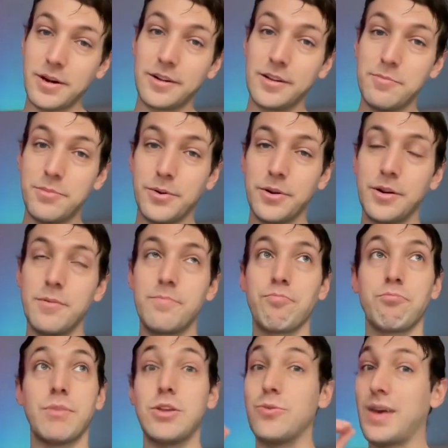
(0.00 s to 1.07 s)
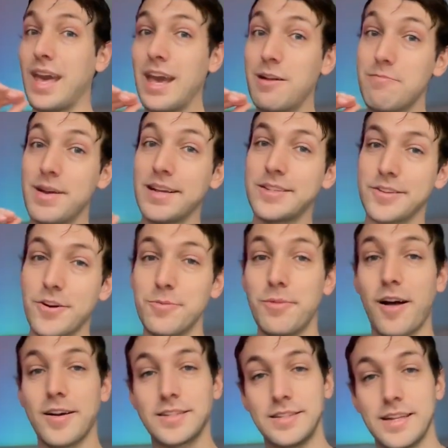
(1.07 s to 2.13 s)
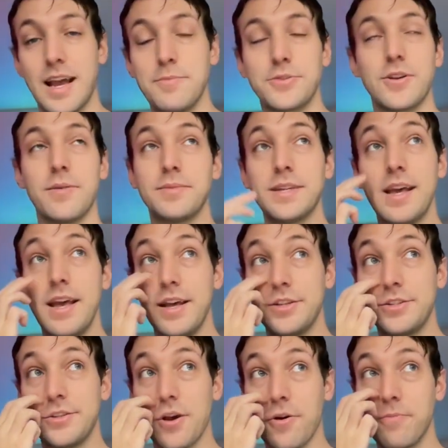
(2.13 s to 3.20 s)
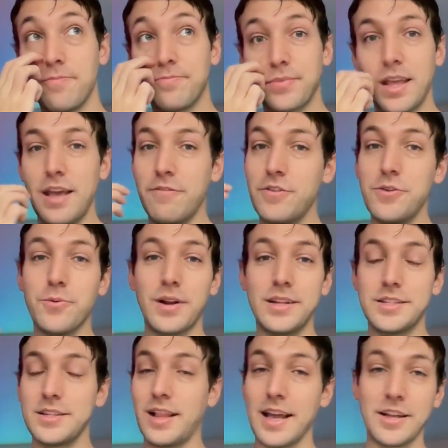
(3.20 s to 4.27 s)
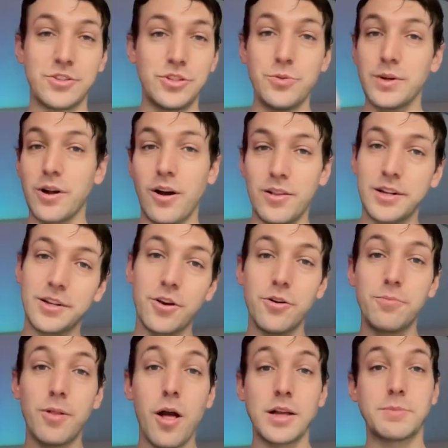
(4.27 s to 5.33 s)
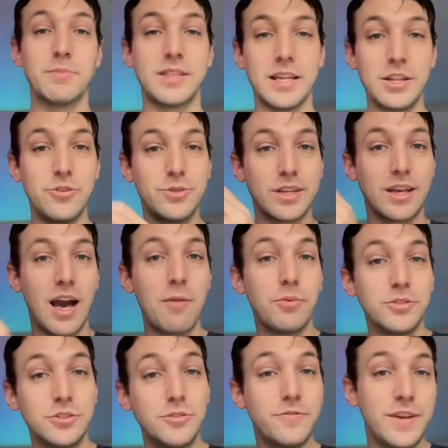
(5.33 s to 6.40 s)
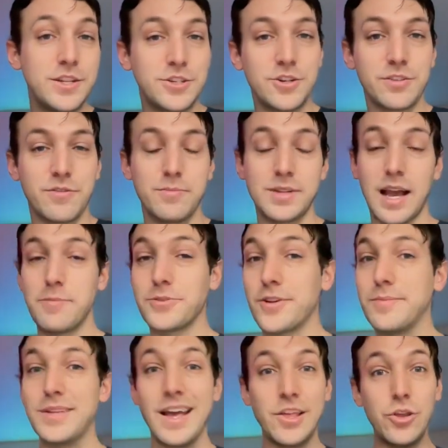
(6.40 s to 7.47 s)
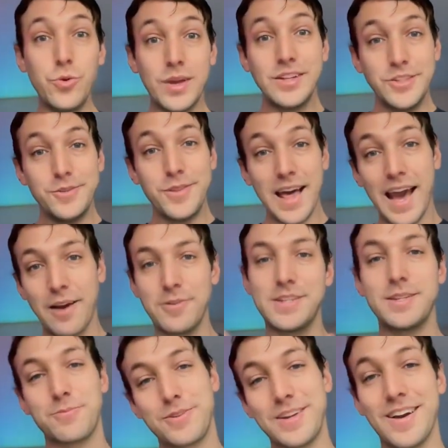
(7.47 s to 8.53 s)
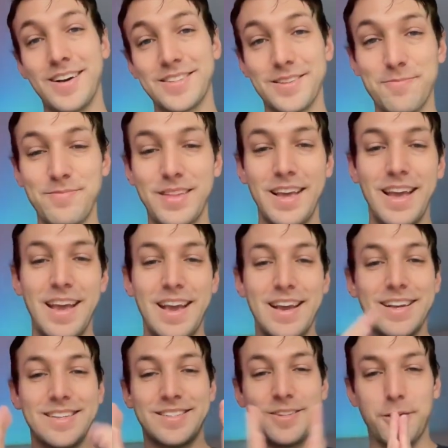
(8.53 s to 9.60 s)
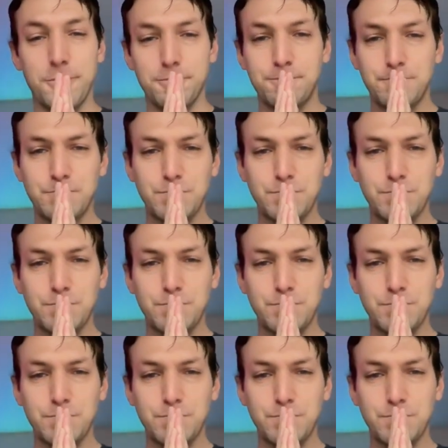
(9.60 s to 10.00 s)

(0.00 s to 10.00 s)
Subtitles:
model import, but you can mix code blocks and TypeScript. So if you wanted to do it all in code blocks, but then use a couple new features from TypeScript, you can do that, which is pretty awesome. So